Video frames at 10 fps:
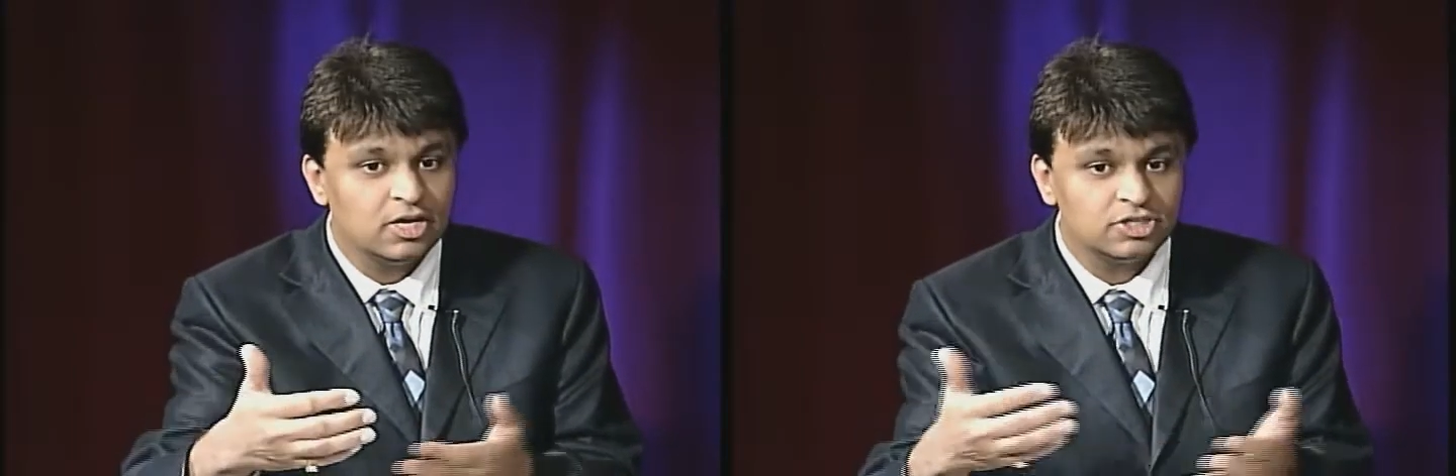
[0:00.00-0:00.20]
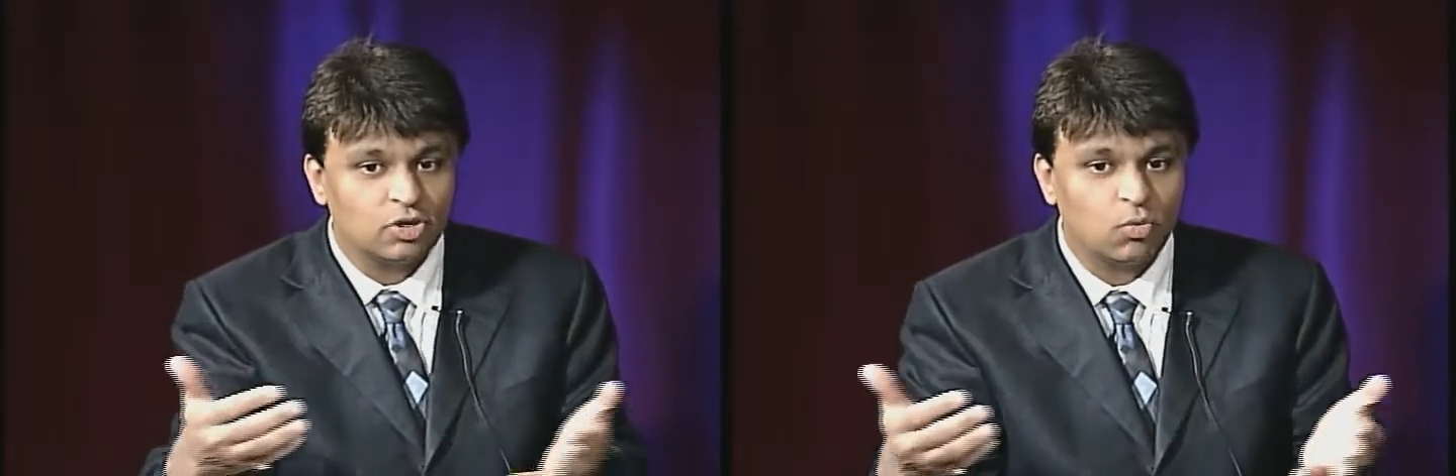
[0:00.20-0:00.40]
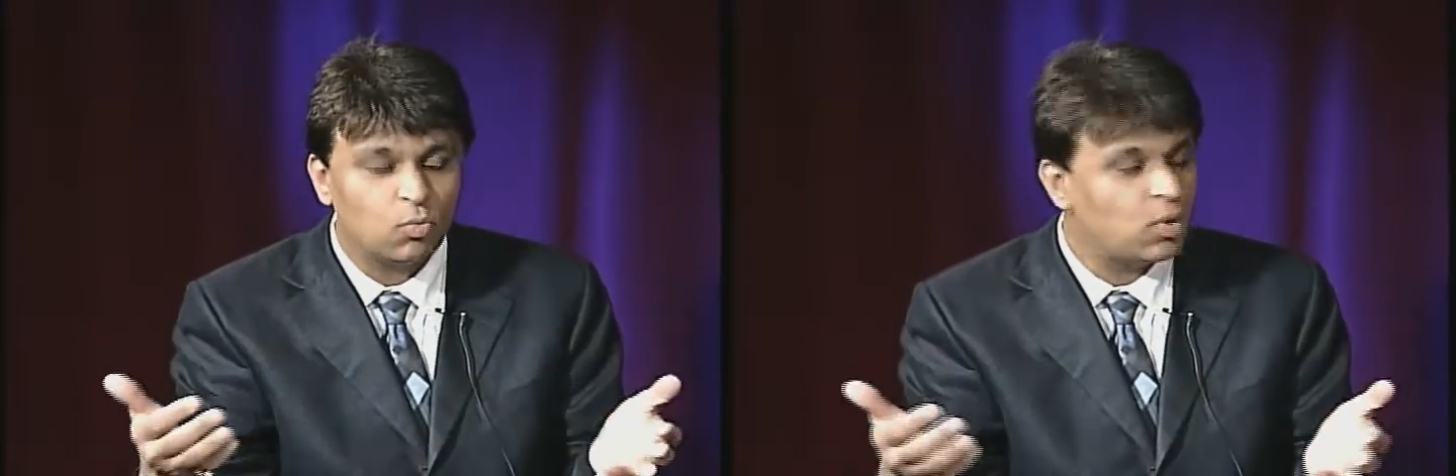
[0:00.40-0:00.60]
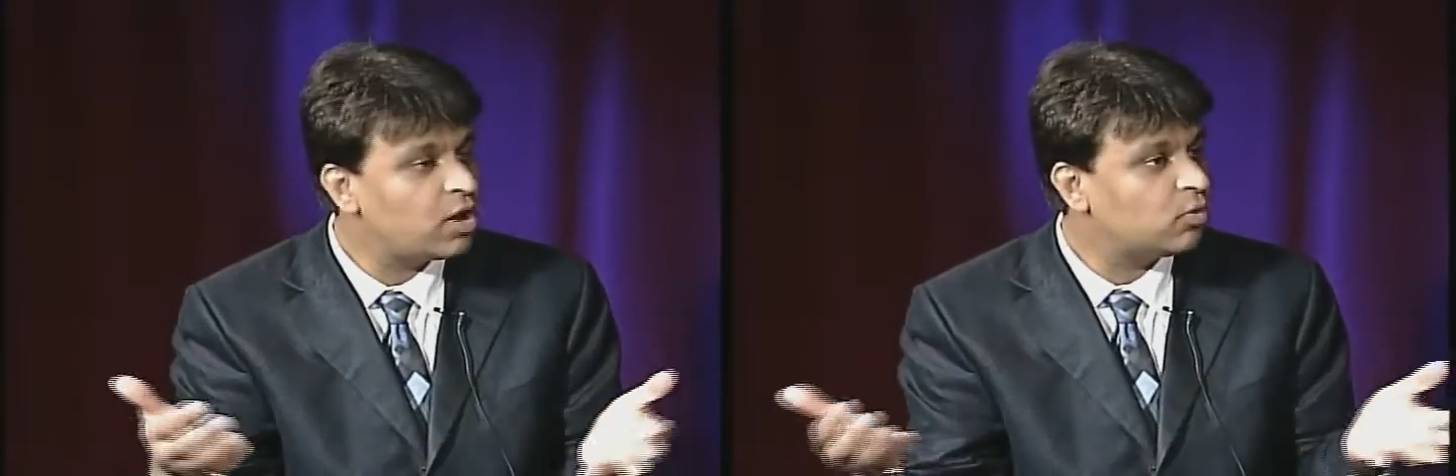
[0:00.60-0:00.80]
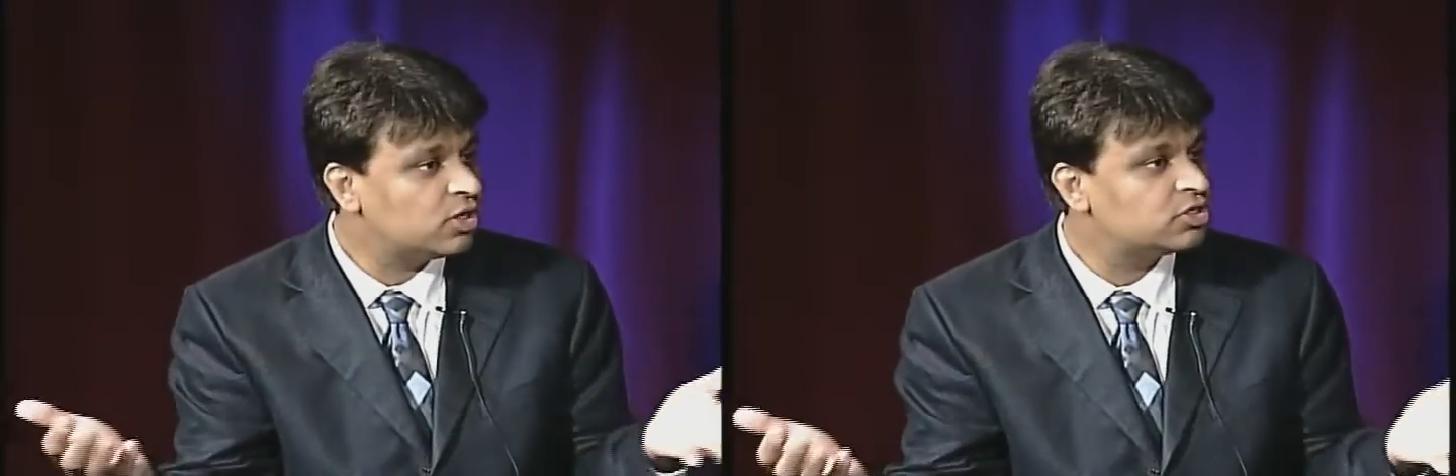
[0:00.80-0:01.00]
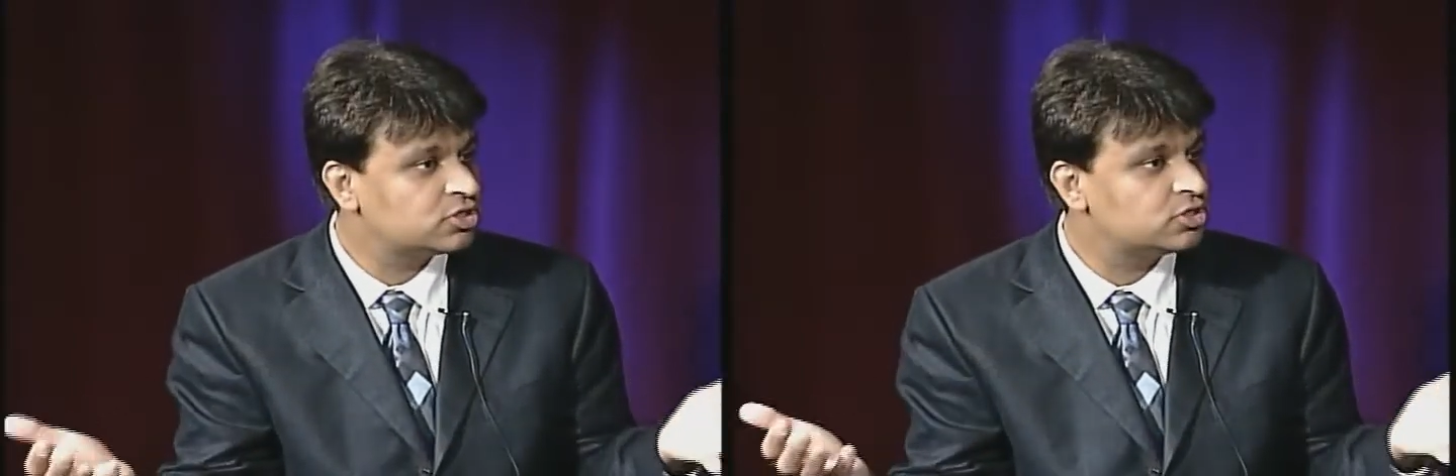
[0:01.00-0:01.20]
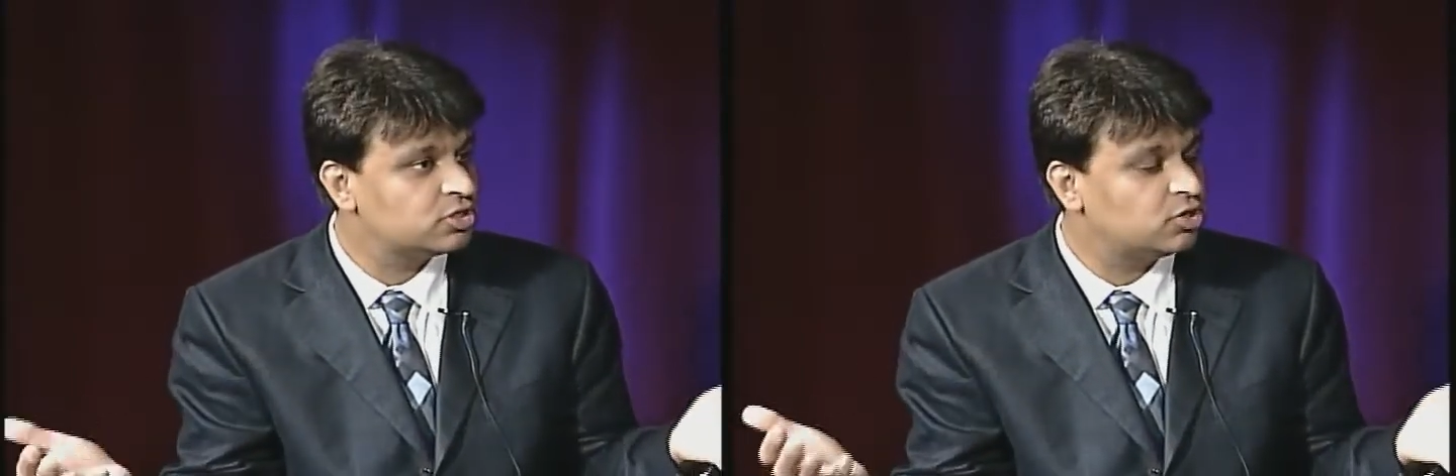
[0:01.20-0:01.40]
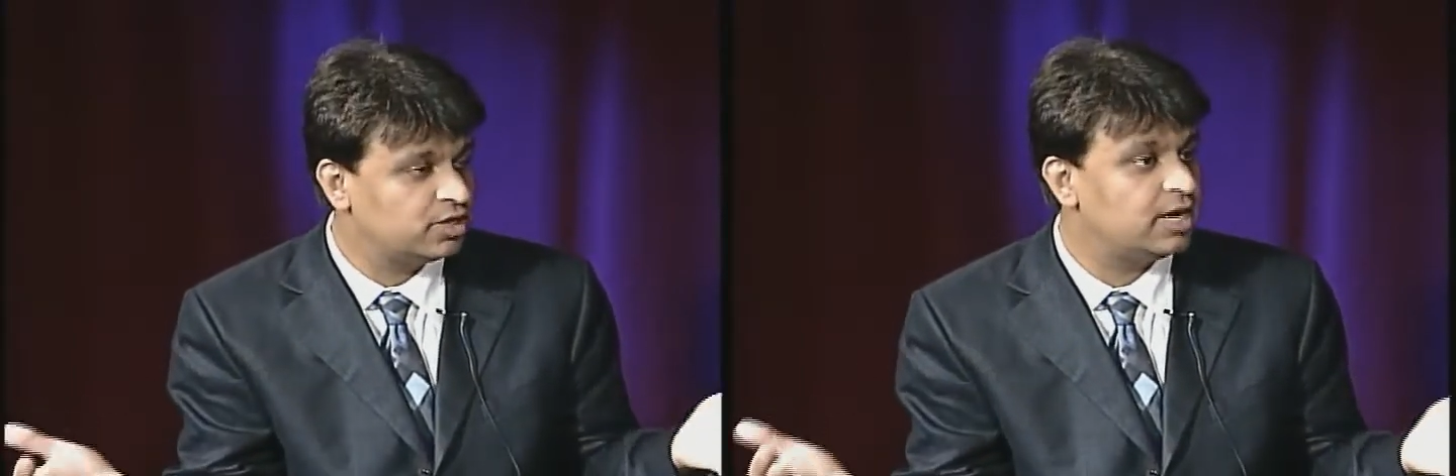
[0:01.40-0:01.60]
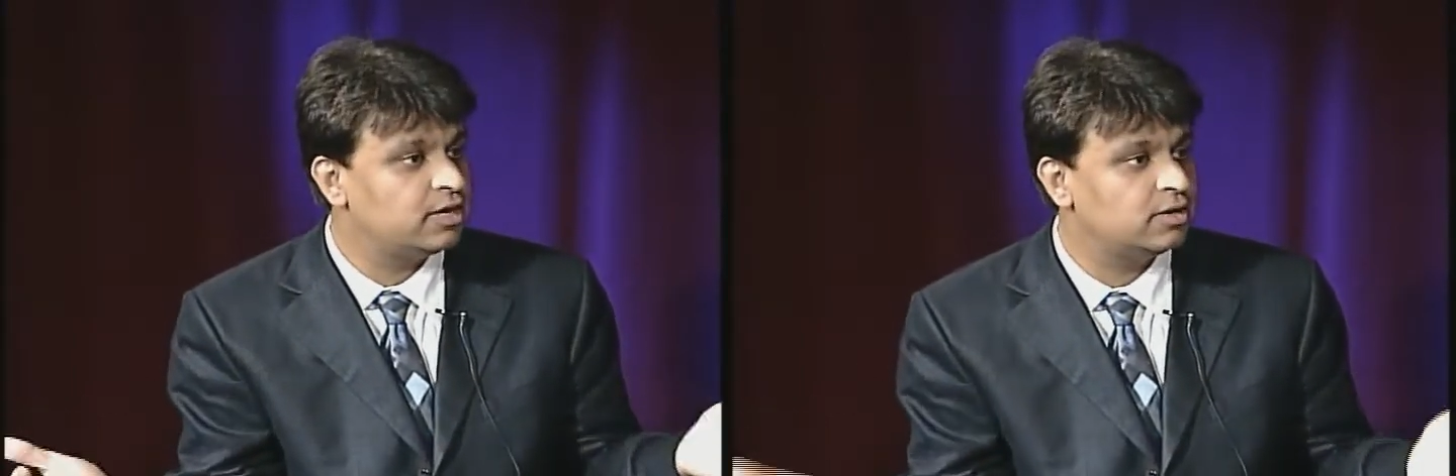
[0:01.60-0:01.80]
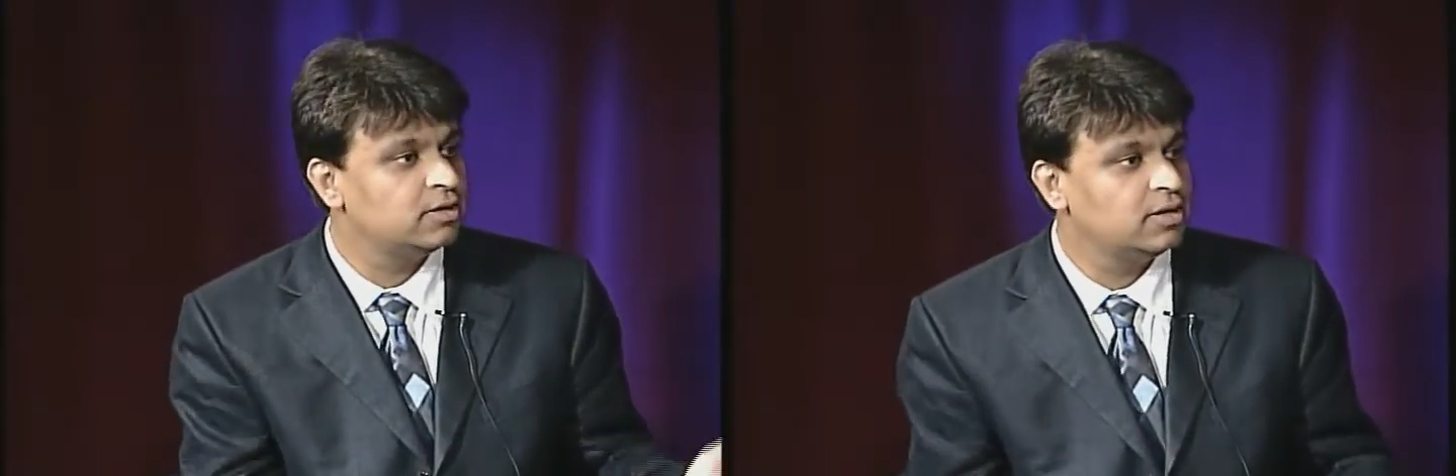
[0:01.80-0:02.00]
So where is your
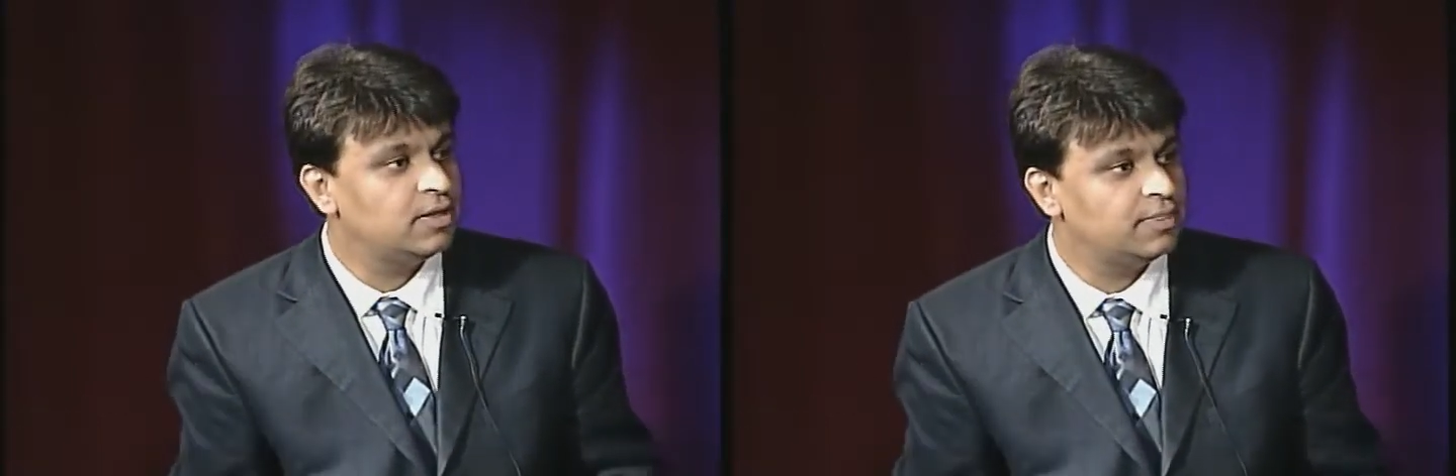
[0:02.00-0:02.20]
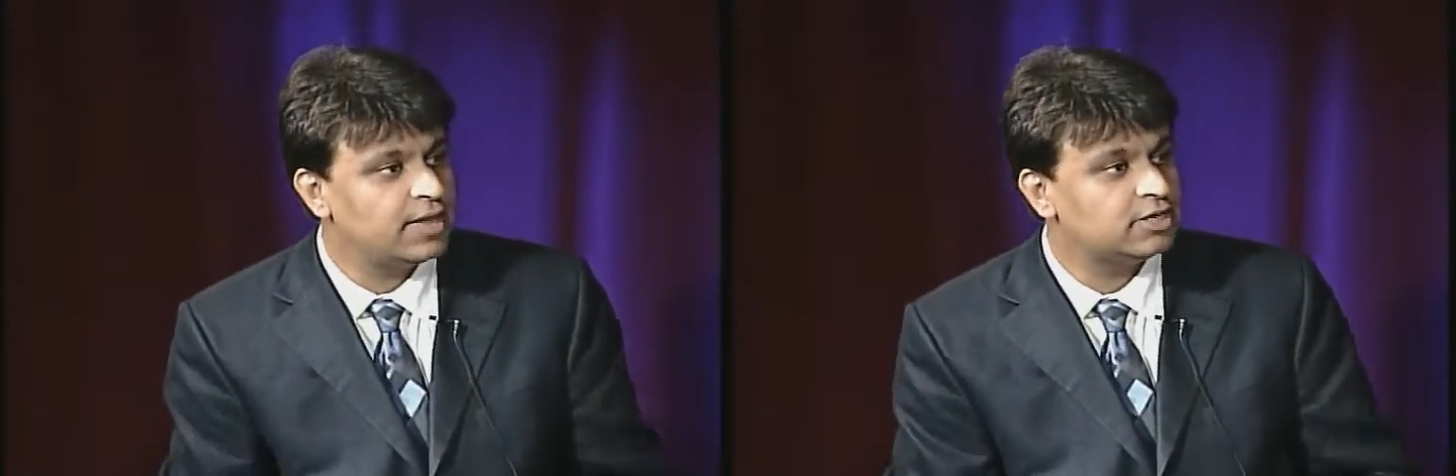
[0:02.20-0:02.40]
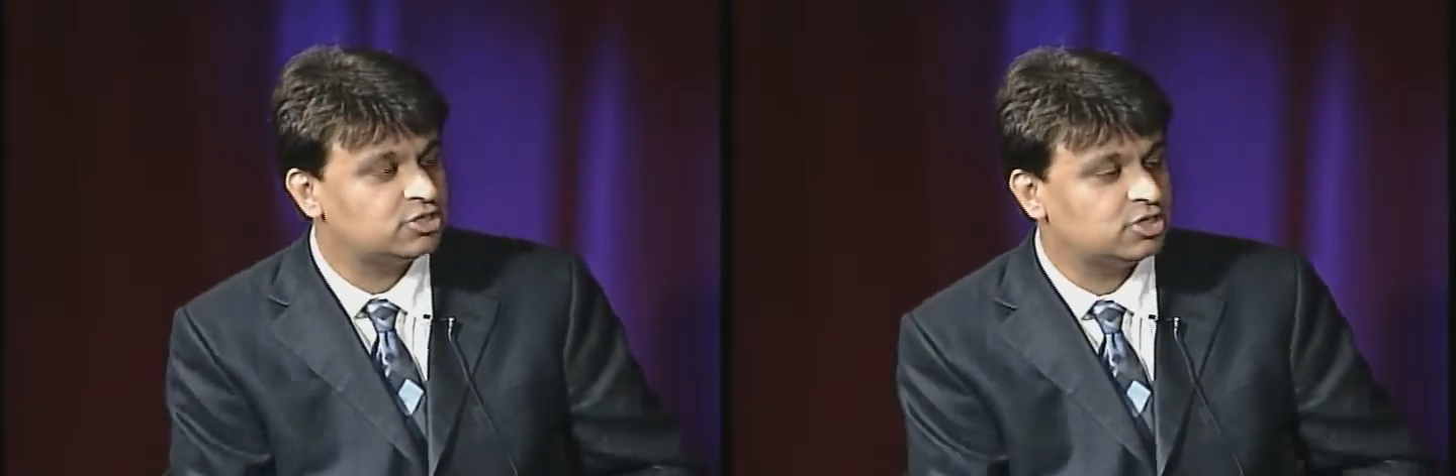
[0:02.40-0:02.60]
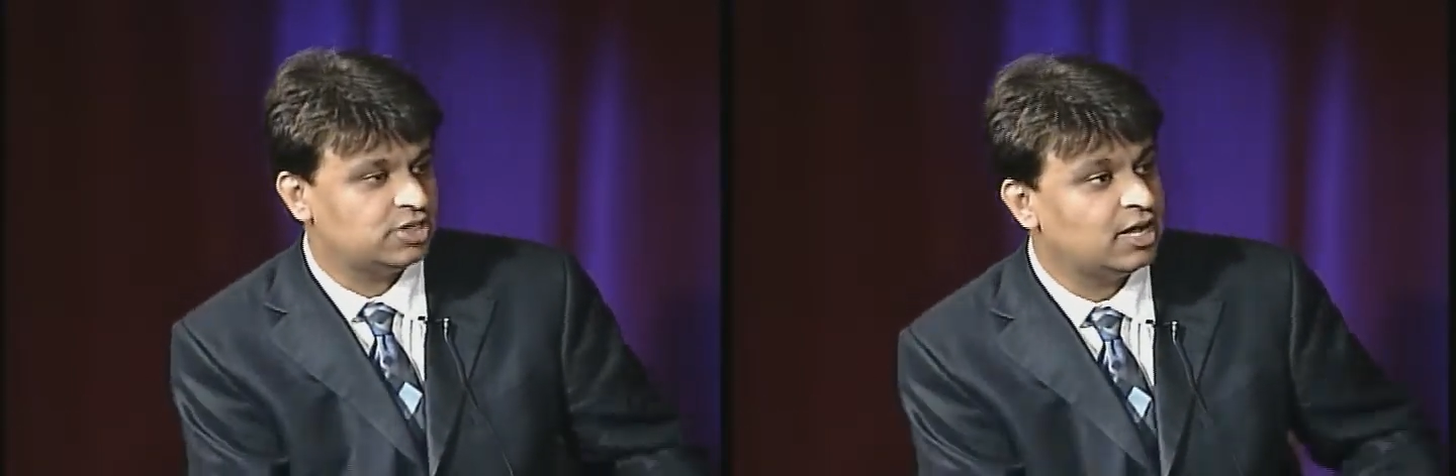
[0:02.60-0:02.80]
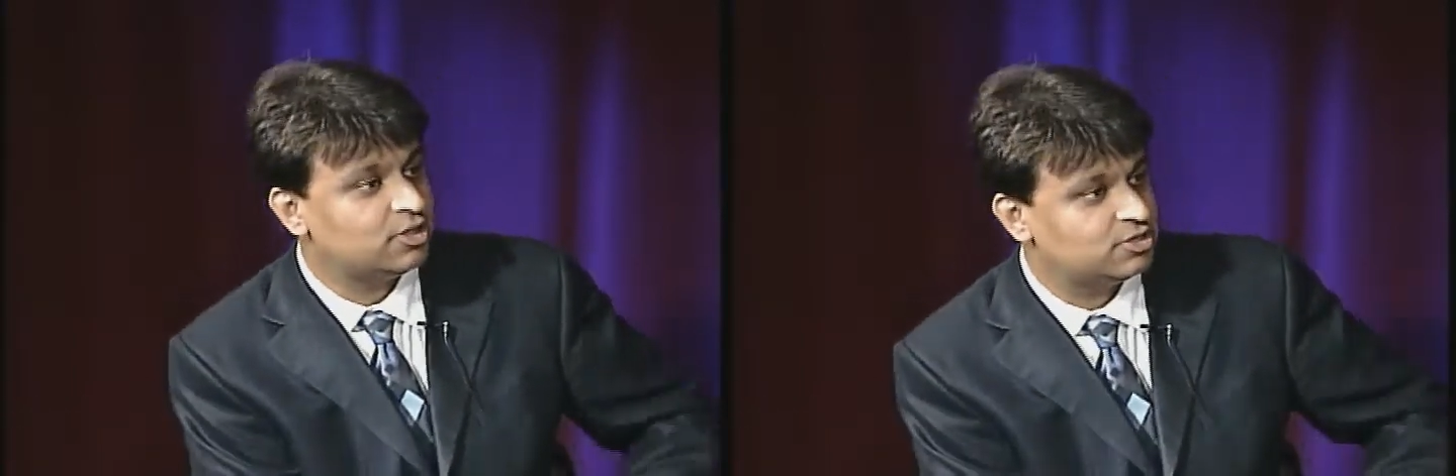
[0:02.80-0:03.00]
data? That's the challenge.